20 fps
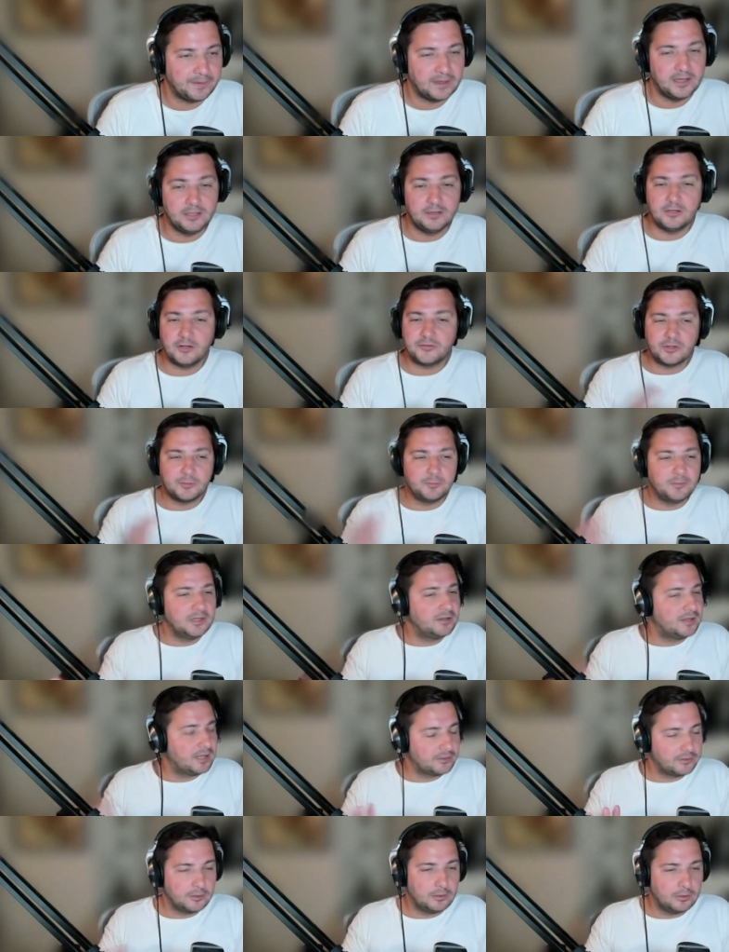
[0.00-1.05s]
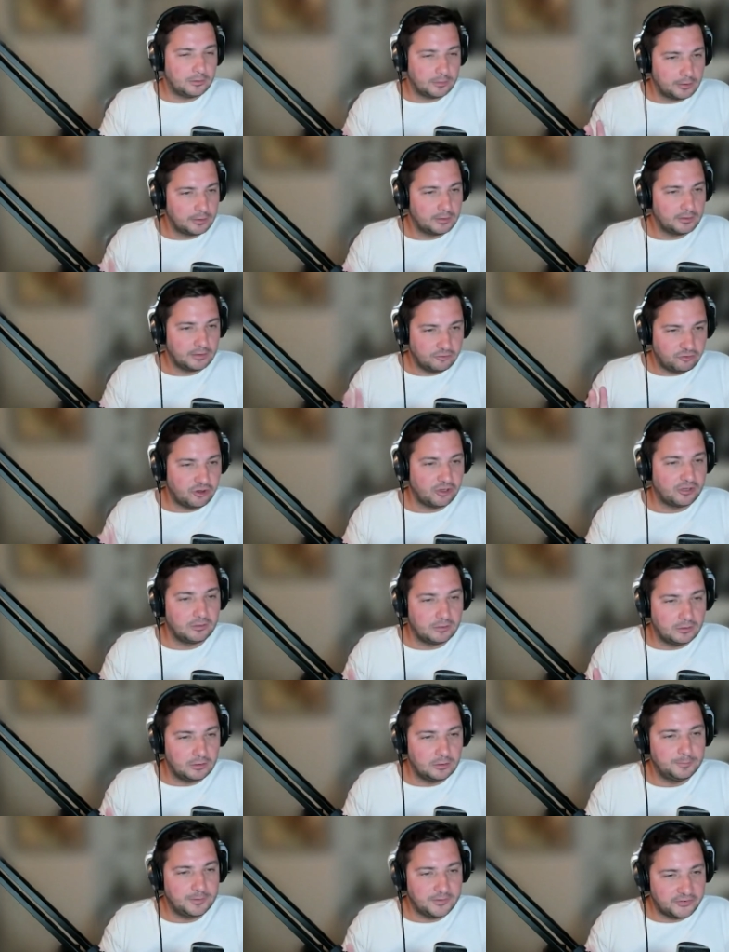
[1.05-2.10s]
It doesn't mean that your
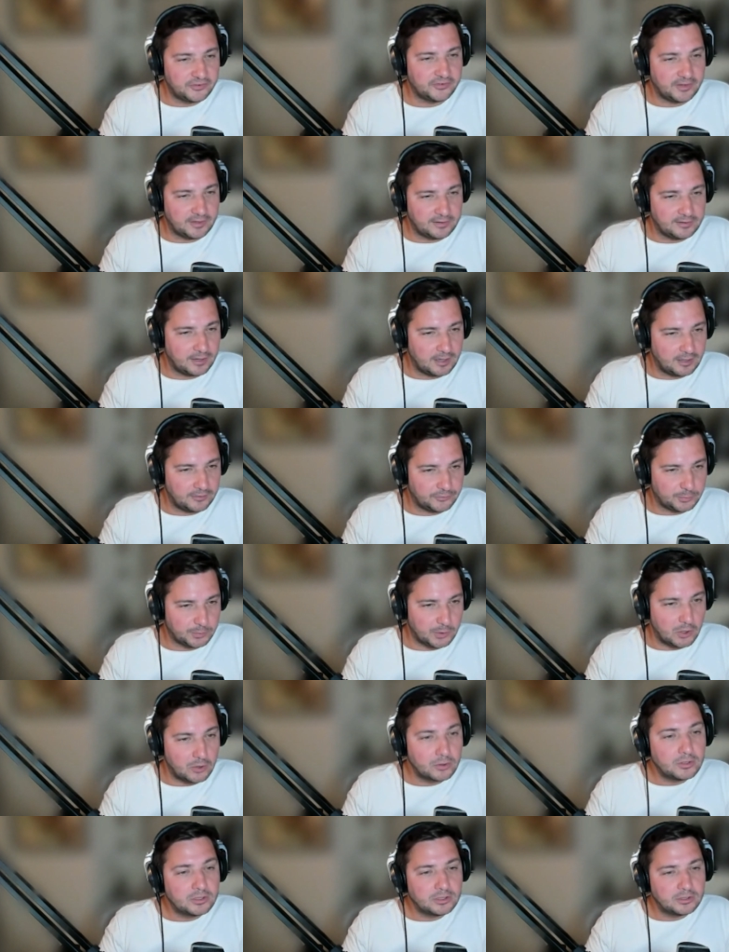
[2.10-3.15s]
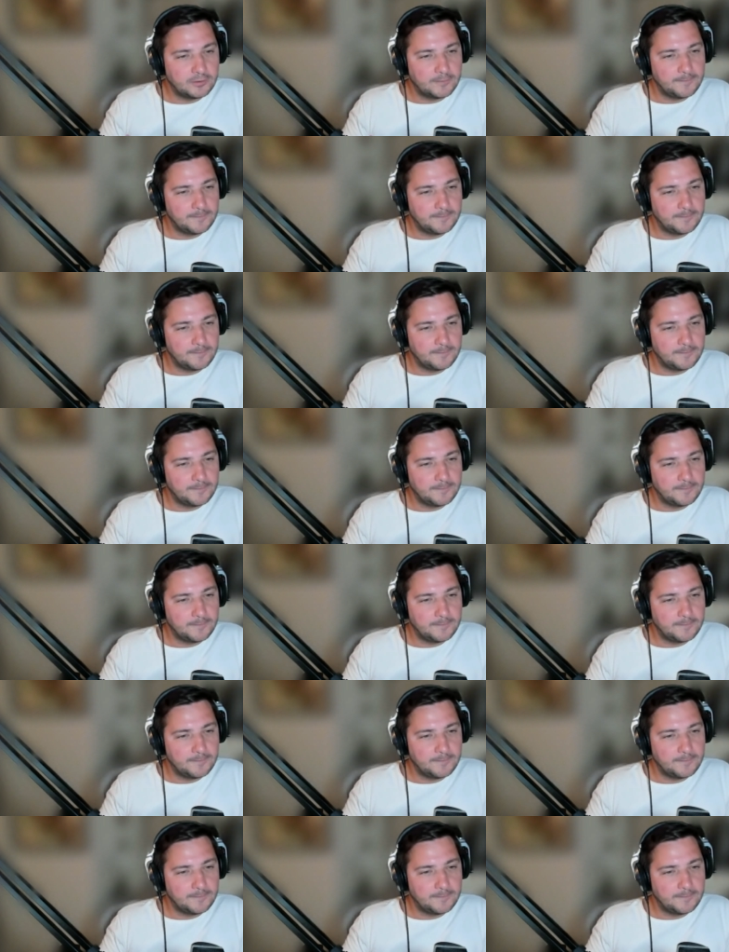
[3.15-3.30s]
general business idea is wrong.